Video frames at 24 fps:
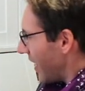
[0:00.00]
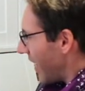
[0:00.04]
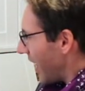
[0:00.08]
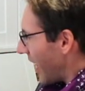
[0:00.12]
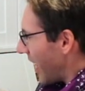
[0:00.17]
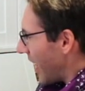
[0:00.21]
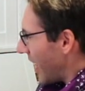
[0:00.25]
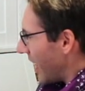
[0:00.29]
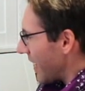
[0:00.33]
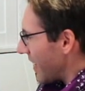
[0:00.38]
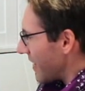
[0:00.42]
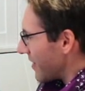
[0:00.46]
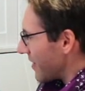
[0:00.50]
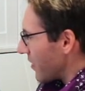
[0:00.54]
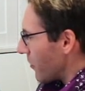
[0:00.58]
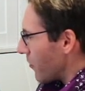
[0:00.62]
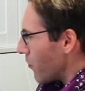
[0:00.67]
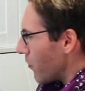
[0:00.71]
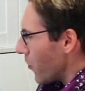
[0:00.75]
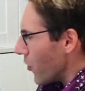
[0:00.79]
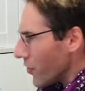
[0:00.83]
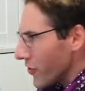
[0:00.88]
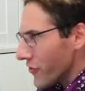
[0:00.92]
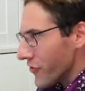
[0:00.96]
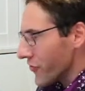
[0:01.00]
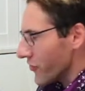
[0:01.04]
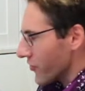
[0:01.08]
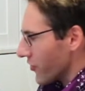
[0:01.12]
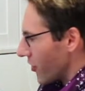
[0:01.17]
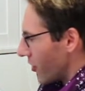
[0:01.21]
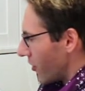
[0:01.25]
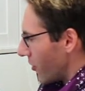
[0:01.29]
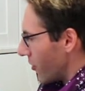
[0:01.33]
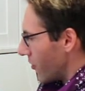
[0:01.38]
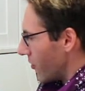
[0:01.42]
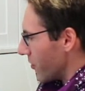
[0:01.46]
And more
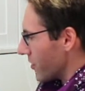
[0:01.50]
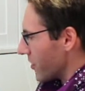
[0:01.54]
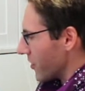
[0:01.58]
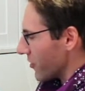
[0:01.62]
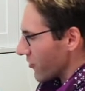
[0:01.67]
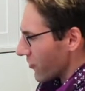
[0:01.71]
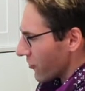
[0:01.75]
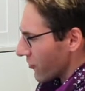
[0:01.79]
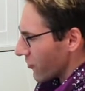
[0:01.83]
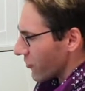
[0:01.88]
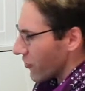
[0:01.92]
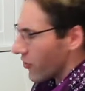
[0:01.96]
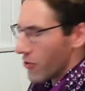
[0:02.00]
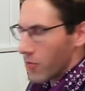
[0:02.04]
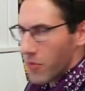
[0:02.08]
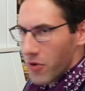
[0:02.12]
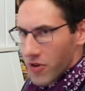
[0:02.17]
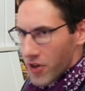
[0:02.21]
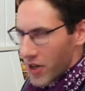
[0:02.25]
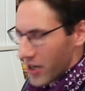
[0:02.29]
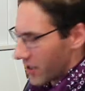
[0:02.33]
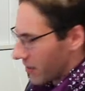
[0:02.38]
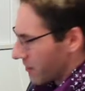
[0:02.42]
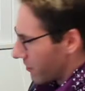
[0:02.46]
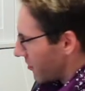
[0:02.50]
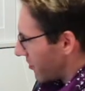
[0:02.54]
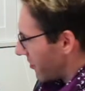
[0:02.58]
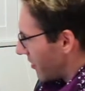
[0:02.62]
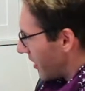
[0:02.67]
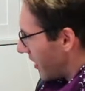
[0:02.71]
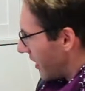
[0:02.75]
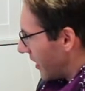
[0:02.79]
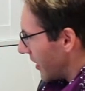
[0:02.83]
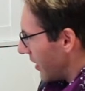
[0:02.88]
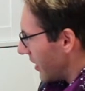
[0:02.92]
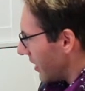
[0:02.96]
so, there's a solo mode I didn't
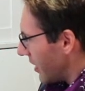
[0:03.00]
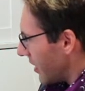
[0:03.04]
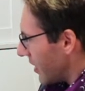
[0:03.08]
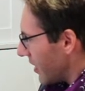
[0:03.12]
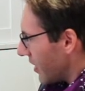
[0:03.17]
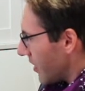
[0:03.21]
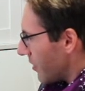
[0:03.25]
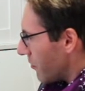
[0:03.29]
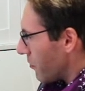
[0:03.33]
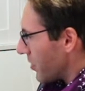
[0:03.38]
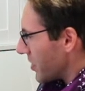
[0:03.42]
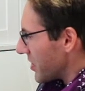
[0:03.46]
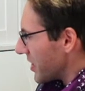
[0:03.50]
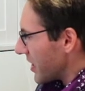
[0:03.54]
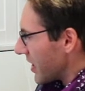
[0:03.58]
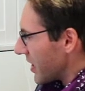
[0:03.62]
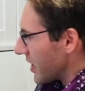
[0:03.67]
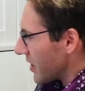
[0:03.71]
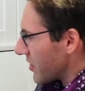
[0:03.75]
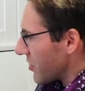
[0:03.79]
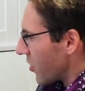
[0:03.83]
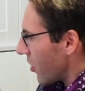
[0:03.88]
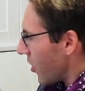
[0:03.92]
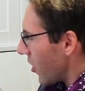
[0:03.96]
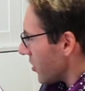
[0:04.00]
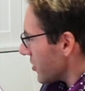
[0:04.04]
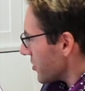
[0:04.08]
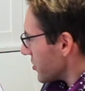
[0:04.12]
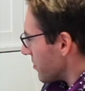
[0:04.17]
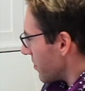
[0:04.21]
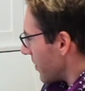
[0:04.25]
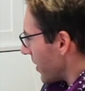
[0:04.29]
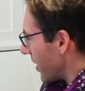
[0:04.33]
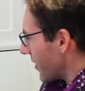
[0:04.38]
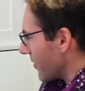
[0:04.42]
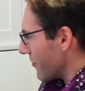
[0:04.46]
play, but then it talks
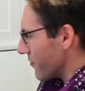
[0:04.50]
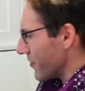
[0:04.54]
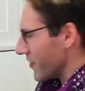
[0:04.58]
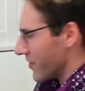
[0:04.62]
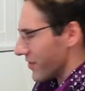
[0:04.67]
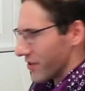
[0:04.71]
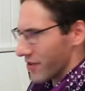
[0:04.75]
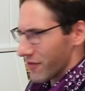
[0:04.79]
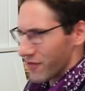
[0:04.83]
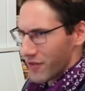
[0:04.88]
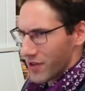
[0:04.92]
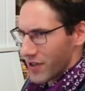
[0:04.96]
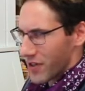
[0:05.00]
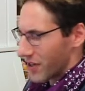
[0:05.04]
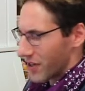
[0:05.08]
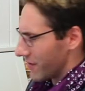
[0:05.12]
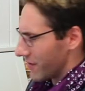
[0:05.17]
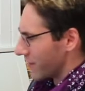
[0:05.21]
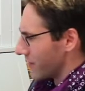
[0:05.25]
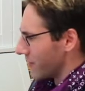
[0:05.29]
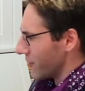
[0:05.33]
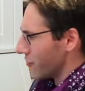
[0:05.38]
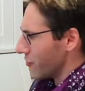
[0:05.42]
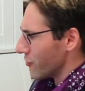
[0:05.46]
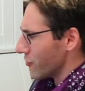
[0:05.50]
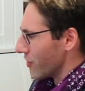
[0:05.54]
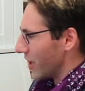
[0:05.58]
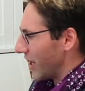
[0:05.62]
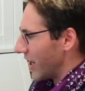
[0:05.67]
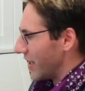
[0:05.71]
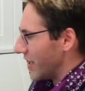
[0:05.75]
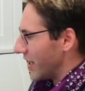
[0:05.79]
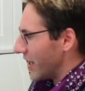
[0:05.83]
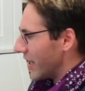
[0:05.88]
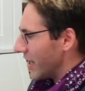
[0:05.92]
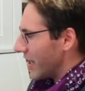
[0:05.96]
about, really
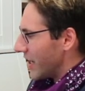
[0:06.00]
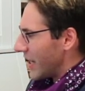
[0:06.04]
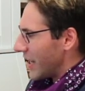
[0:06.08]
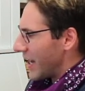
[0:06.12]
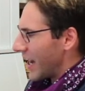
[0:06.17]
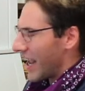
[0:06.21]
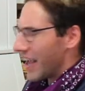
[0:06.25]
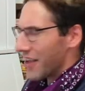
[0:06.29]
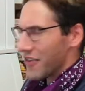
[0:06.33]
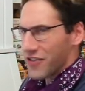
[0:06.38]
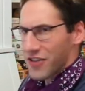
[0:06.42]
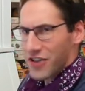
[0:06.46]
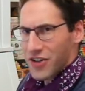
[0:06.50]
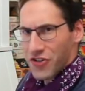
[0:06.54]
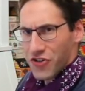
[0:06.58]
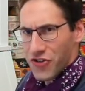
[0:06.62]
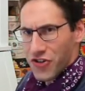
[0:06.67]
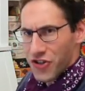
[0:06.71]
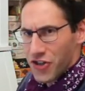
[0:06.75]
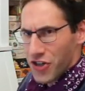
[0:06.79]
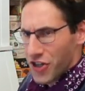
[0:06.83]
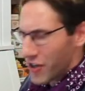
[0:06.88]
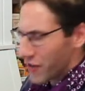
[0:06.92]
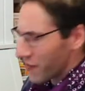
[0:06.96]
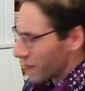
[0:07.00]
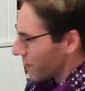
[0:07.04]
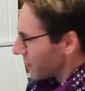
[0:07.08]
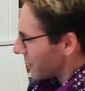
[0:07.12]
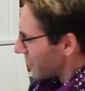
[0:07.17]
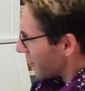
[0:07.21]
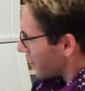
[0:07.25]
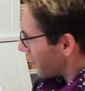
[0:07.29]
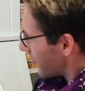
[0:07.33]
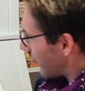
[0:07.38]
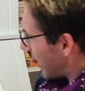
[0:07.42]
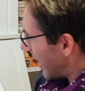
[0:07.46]
great, it has an
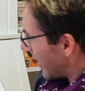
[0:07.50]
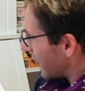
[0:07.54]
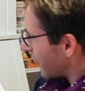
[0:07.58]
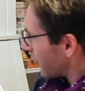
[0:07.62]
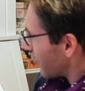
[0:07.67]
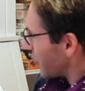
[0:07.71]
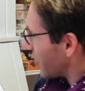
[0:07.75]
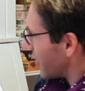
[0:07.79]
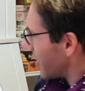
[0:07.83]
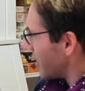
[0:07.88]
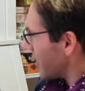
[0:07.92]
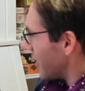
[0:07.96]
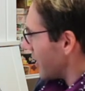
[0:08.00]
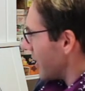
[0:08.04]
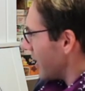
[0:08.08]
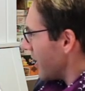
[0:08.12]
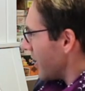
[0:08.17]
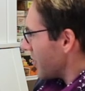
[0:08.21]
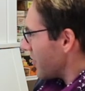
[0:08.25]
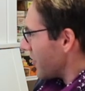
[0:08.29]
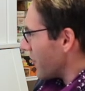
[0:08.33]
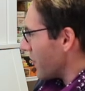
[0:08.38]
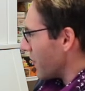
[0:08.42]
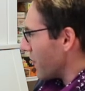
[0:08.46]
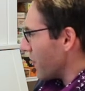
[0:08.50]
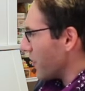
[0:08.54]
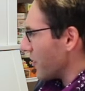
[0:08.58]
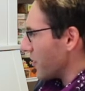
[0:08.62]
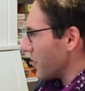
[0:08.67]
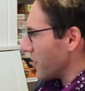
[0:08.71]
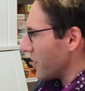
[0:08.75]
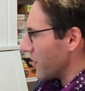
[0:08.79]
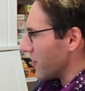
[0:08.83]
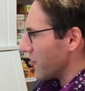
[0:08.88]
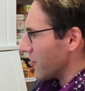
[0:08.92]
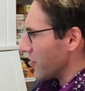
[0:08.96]
achievement section, different fun
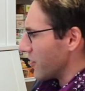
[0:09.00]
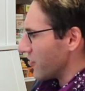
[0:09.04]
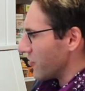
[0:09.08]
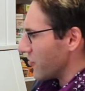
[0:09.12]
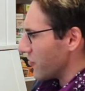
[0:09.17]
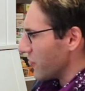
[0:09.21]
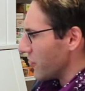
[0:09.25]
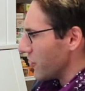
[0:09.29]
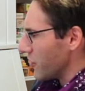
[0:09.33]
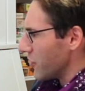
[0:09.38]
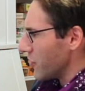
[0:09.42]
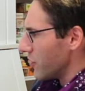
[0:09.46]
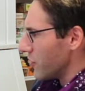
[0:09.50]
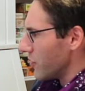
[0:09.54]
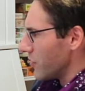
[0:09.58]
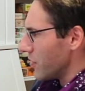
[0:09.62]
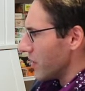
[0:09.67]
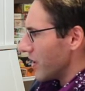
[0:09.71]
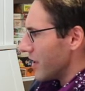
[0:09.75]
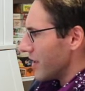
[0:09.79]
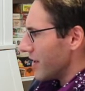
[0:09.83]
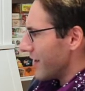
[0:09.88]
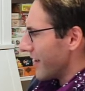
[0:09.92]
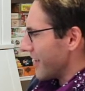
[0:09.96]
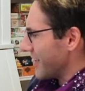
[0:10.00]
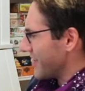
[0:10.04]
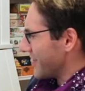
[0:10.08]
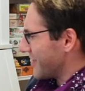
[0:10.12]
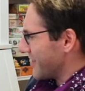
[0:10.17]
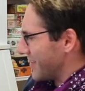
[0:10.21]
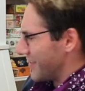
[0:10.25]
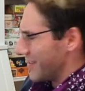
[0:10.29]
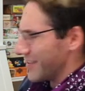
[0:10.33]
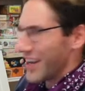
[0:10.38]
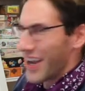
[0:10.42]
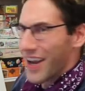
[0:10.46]
things you can do, like
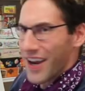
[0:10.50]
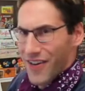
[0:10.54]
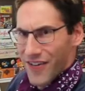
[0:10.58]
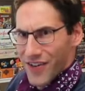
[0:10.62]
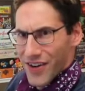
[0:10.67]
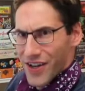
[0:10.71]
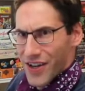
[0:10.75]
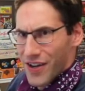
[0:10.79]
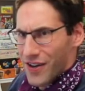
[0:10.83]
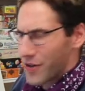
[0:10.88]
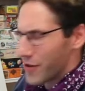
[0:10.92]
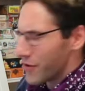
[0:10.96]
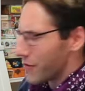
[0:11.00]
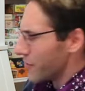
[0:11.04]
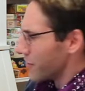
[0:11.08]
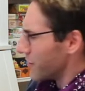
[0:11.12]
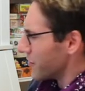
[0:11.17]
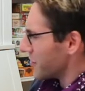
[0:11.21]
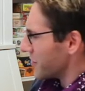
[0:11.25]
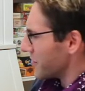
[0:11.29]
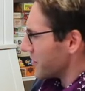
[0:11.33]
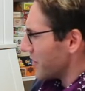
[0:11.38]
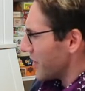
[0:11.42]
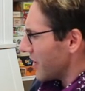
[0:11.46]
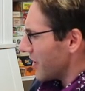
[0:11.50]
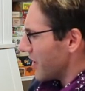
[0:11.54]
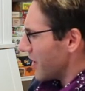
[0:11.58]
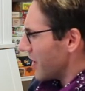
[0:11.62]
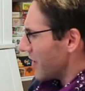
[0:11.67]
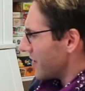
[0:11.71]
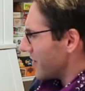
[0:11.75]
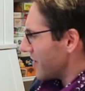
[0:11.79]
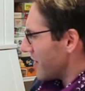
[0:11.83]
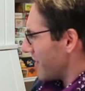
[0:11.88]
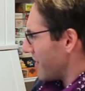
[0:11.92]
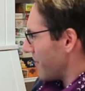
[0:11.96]
scenarios,
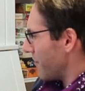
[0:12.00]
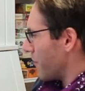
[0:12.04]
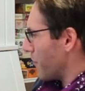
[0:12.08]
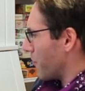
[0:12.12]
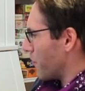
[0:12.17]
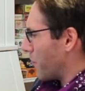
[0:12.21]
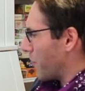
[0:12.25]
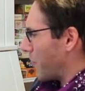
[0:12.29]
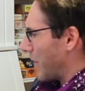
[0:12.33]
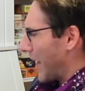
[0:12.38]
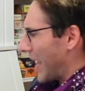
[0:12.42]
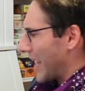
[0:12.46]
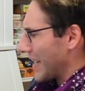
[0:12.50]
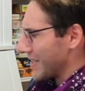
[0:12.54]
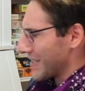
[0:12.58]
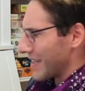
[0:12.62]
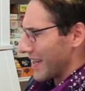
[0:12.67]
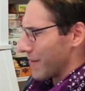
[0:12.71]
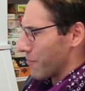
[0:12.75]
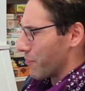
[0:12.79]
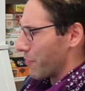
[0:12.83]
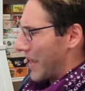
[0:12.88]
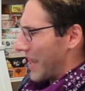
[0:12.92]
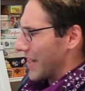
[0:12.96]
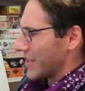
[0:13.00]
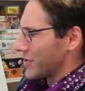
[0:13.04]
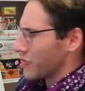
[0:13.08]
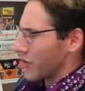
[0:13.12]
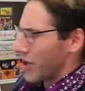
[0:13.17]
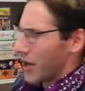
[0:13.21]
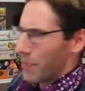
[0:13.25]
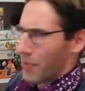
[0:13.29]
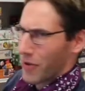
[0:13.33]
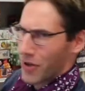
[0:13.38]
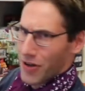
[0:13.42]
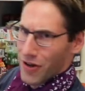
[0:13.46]

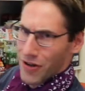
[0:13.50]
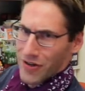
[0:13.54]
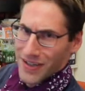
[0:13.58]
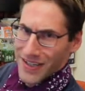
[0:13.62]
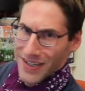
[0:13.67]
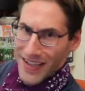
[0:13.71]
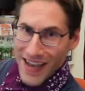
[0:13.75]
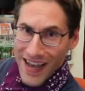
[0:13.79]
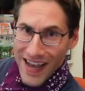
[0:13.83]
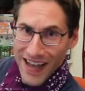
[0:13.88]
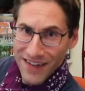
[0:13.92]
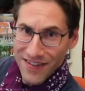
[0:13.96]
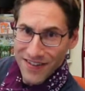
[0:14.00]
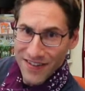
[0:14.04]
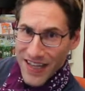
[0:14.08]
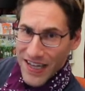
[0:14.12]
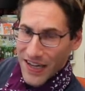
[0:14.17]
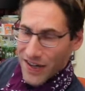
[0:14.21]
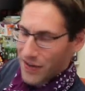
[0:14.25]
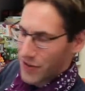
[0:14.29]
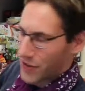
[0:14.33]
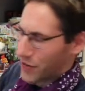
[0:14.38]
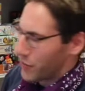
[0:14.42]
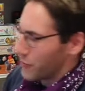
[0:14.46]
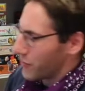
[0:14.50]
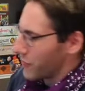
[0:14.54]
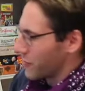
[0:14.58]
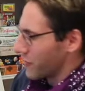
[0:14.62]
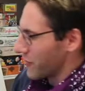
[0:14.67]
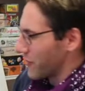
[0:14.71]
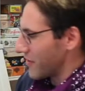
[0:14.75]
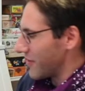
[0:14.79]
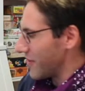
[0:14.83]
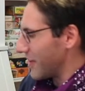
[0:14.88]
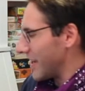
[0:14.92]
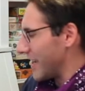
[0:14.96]
backdrop on all the cats that are
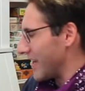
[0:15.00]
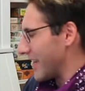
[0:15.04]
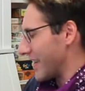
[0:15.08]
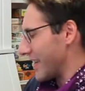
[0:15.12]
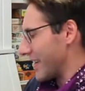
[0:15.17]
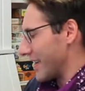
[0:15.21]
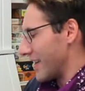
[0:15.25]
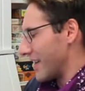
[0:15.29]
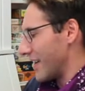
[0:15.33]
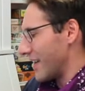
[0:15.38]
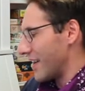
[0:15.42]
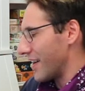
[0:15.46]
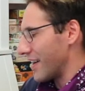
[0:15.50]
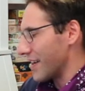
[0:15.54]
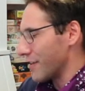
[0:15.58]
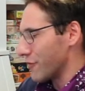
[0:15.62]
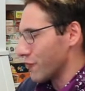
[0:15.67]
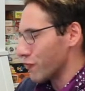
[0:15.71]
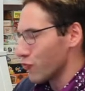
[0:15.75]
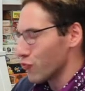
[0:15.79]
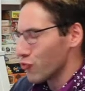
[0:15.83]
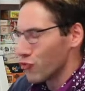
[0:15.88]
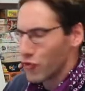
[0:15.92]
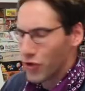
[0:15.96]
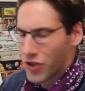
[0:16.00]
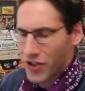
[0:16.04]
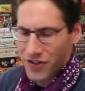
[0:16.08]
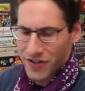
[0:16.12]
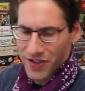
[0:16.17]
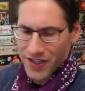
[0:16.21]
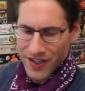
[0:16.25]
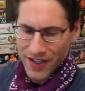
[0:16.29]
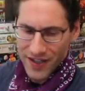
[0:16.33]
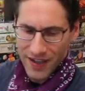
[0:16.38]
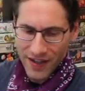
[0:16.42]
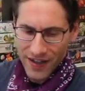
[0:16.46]
used, like
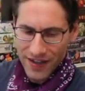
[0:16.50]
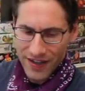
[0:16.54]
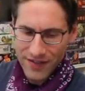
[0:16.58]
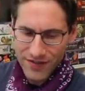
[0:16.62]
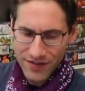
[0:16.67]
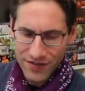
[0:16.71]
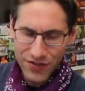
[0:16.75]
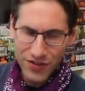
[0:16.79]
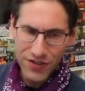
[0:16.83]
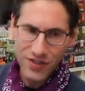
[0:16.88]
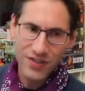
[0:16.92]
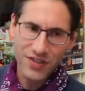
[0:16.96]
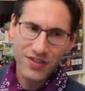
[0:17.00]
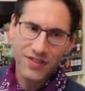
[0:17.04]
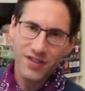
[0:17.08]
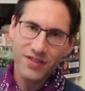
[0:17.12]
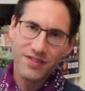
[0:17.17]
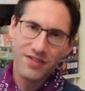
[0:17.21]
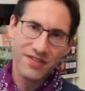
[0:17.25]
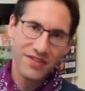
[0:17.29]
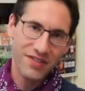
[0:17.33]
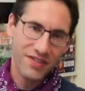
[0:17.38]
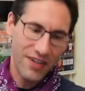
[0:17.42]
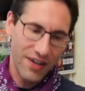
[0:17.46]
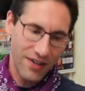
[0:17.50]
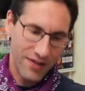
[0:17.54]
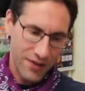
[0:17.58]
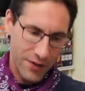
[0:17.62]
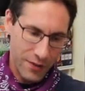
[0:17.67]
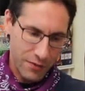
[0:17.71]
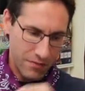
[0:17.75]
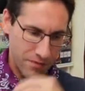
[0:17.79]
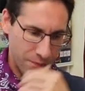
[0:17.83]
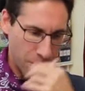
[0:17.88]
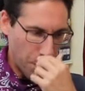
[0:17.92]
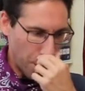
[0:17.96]
really just stellar.